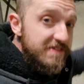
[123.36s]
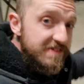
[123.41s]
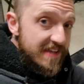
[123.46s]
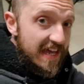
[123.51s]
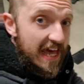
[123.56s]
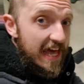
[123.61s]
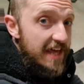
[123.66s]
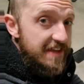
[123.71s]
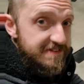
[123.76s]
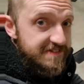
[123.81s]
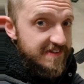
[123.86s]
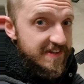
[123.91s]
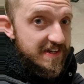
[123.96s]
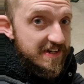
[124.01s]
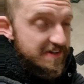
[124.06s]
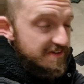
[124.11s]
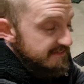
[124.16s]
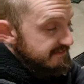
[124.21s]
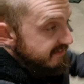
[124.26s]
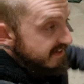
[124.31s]

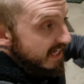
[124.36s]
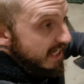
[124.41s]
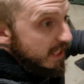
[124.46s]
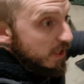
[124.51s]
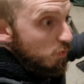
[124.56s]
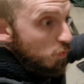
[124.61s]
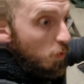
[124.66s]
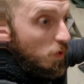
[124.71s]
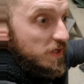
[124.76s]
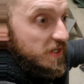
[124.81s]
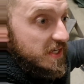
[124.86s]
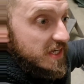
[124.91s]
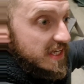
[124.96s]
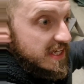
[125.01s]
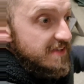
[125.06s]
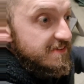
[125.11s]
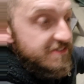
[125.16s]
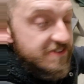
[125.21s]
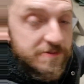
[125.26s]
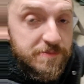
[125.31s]
testing it, seeing what
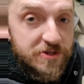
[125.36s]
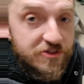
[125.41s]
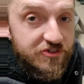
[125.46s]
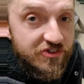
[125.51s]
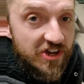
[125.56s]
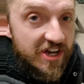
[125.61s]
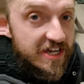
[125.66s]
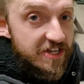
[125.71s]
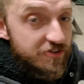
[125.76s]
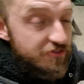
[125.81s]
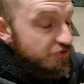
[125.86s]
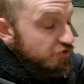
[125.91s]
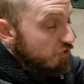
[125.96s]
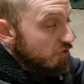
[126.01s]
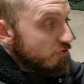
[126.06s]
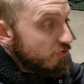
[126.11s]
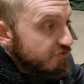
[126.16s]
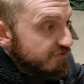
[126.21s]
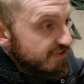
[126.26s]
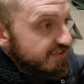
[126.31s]
needs to be changed.
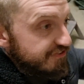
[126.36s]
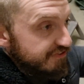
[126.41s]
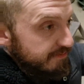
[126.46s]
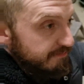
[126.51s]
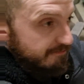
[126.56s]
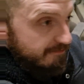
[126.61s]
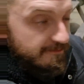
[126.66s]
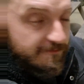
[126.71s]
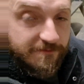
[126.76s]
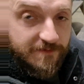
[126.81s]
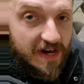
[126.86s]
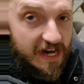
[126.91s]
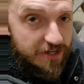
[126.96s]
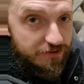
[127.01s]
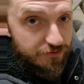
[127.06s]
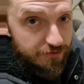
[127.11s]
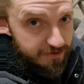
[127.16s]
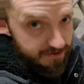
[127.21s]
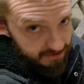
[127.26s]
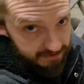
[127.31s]
No system from
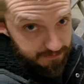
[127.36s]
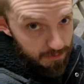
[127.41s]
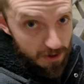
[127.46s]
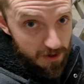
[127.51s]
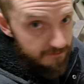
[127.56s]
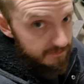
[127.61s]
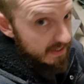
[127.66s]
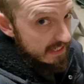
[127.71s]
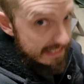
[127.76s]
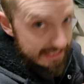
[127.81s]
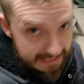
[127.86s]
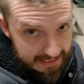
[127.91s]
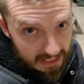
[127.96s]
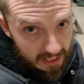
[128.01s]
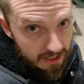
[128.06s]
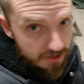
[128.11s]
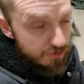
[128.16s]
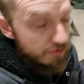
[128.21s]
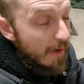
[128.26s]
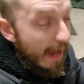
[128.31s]
factory is perfect,
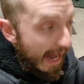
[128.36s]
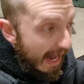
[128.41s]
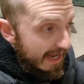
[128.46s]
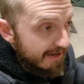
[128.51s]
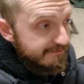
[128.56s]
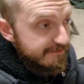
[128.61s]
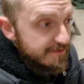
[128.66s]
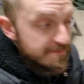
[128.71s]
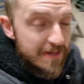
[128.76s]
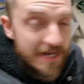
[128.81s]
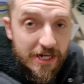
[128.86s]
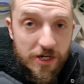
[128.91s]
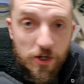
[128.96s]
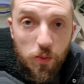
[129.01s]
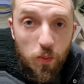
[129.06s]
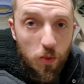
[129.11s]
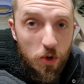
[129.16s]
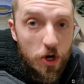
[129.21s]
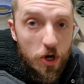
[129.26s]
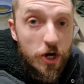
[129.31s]
none. You have to make
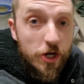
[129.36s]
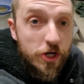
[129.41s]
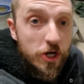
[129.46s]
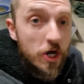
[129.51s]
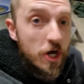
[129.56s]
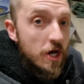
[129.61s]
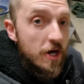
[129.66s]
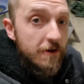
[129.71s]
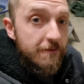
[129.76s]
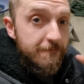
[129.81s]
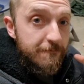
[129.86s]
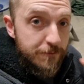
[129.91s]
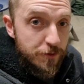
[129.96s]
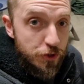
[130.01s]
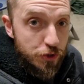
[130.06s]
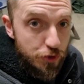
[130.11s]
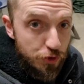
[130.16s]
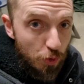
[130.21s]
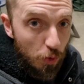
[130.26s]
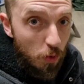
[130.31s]
it work for
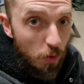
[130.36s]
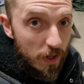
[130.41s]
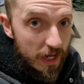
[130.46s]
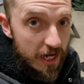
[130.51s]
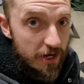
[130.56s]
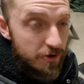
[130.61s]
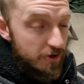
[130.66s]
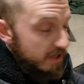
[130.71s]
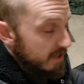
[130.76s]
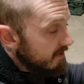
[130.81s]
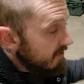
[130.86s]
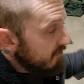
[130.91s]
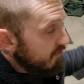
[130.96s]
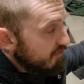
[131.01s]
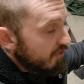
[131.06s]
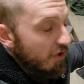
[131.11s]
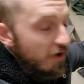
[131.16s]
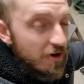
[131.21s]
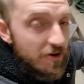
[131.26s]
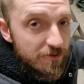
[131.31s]
your area.
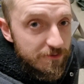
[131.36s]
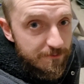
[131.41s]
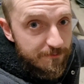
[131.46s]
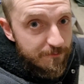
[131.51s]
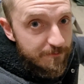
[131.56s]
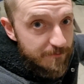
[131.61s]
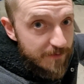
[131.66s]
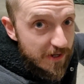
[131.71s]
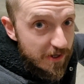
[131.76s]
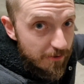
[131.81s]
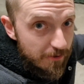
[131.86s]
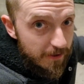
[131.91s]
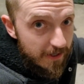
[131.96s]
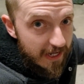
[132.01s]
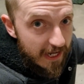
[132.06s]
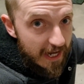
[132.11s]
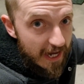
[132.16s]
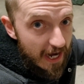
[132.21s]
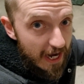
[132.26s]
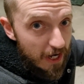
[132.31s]
And so I was
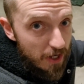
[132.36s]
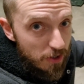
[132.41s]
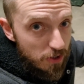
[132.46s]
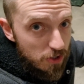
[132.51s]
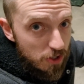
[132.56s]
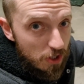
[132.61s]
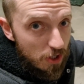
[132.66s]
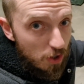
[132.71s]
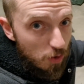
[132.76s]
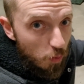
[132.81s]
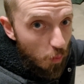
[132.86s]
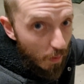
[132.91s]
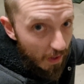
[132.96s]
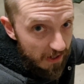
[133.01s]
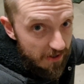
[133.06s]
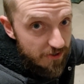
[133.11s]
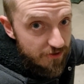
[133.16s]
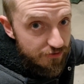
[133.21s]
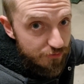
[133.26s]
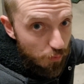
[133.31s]
figuring out
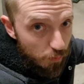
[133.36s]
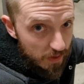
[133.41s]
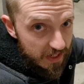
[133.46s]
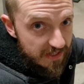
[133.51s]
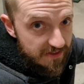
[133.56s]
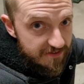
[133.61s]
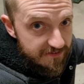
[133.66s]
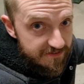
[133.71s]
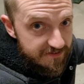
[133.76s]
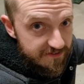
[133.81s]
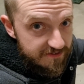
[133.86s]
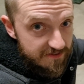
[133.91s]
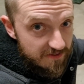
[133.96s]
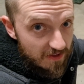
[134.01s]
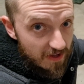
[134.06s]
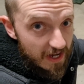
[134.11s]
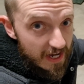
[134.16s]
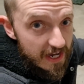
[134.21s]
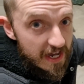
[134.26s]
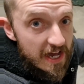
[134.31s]
where its weaknesses
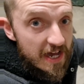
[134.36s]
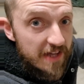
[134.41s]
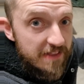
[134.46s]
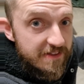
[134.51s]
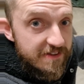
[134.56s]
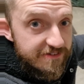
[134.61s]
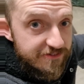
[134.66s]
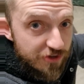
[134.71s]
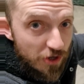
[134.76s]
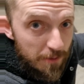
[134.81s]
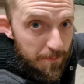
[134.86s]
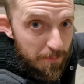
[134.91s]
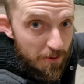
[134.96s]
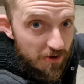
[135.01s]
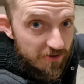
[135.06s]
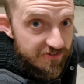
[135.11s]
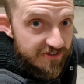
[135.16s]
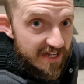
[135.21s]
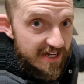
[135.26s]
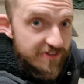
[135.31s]
lie. This top
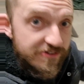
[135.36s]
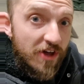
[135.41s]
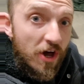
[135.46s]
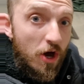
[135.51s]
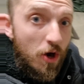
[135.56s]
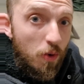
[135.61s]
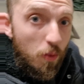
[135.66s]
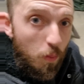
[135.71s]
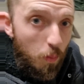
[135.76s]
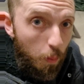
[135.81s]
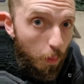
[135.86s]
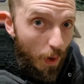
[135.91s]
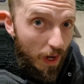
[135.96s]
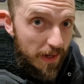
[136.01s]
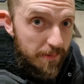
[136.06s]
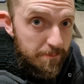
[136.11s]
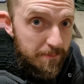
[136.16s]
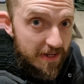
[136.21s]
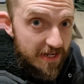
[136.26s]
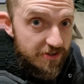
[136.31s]
box has
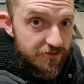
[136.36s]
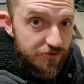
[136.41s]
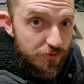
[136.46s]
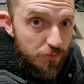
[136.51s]
one major